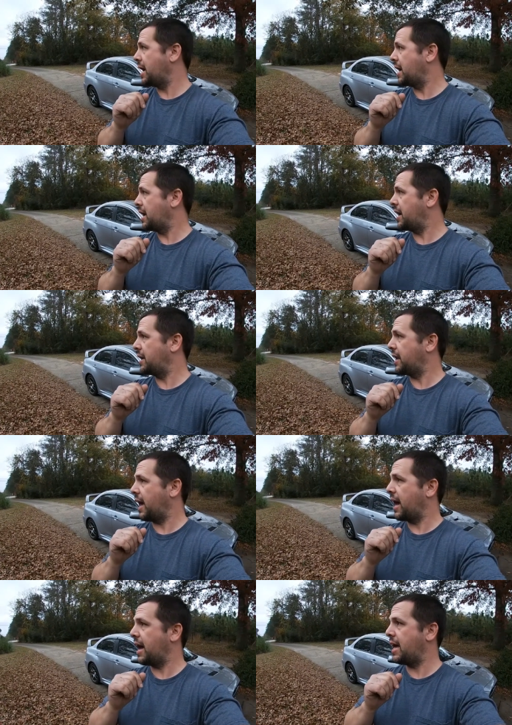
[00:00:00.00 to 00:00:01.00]
And
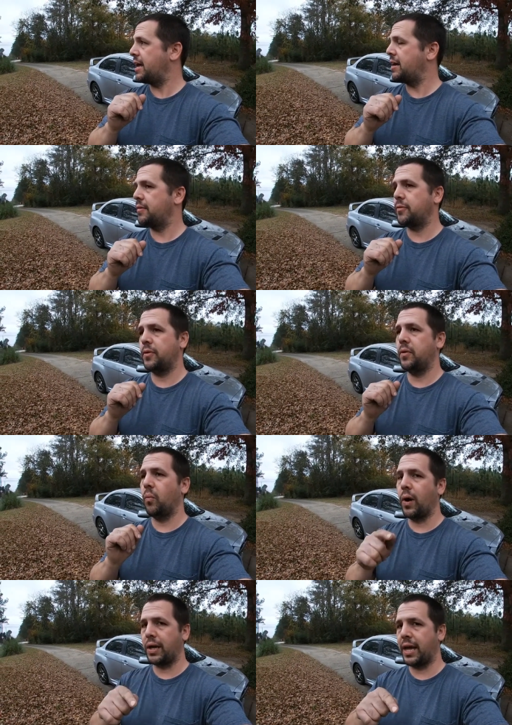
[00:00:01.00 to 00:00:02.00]
I have
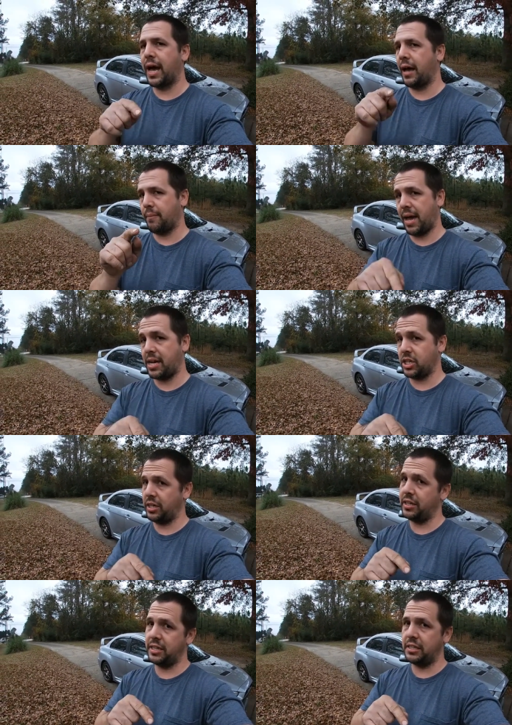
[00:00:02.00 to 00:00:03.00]
one guy I
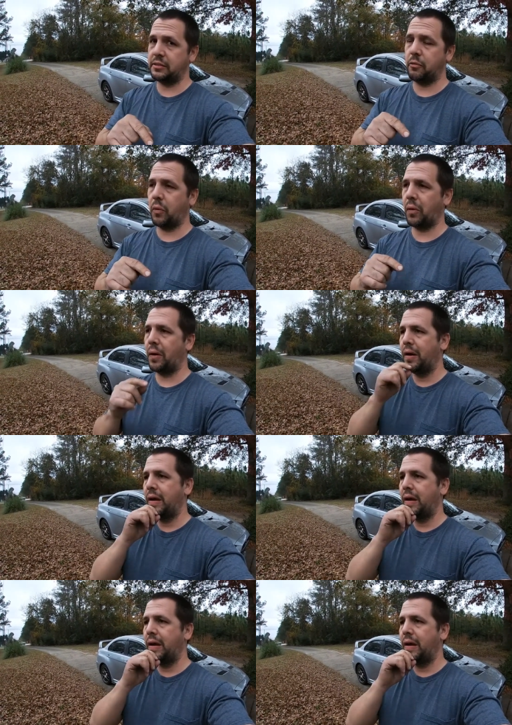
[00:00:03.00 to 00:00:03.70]
actually did this for.